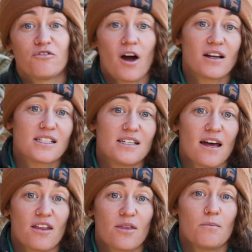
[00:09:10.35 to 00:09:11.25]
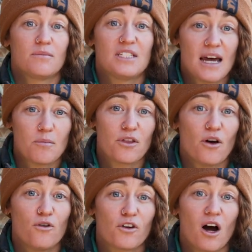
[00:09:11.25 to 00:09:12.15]
frost depth
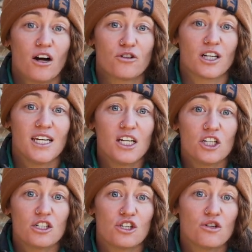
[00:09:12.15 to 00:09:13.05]
over 100 years,